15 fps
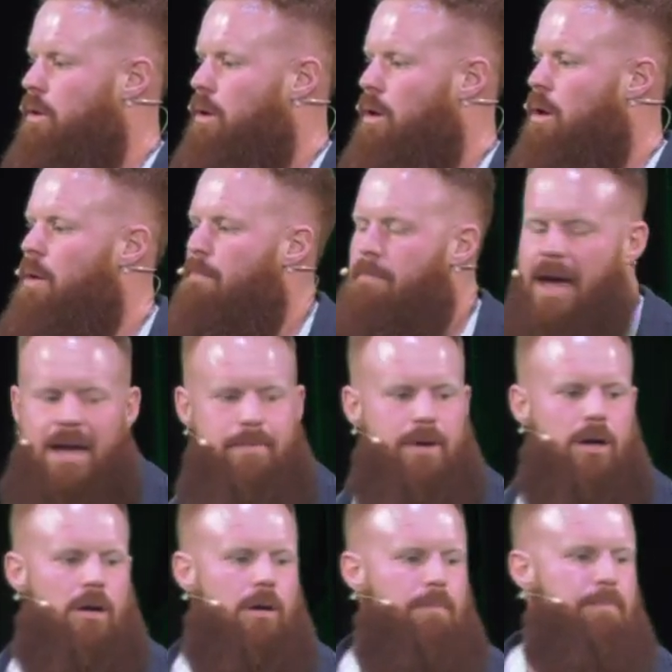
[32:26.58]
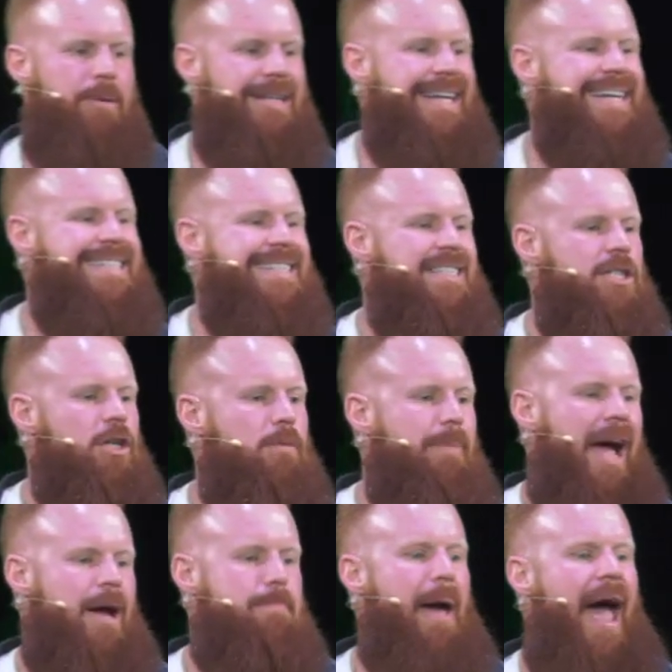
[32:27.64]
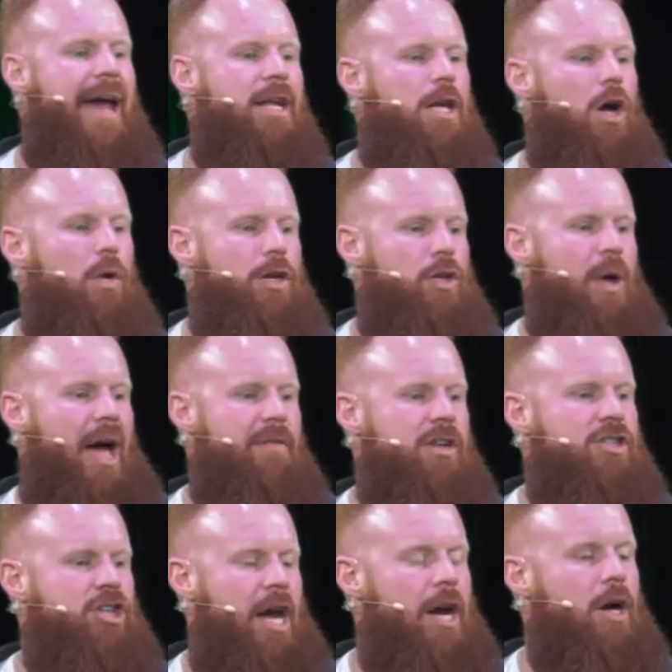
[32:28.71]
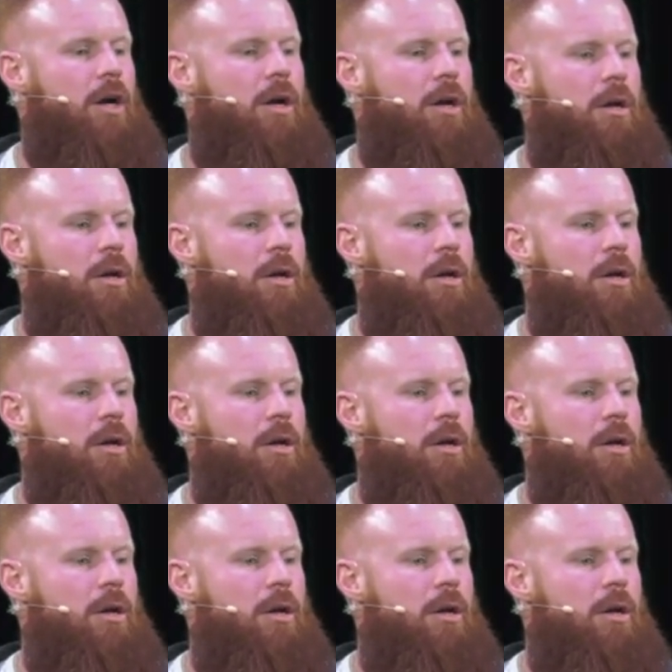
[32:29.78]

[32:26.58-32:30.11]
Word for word: Maybe your place is your back patio and you have a chair.